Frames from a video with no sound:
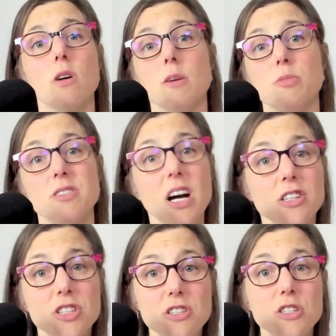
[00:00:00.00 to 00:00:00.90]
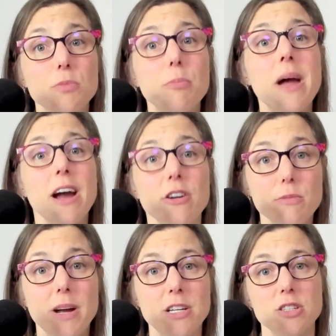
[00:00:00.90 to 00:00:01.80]
the production to prepare your
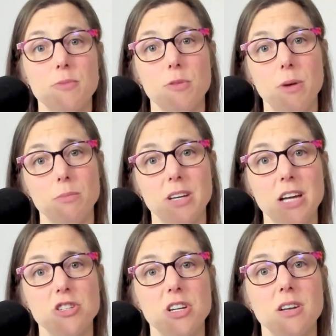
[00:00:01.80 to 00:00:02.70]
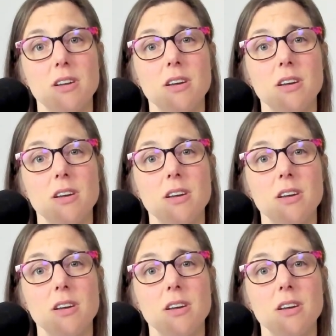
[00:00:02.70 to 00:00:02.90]
manuscript for publication.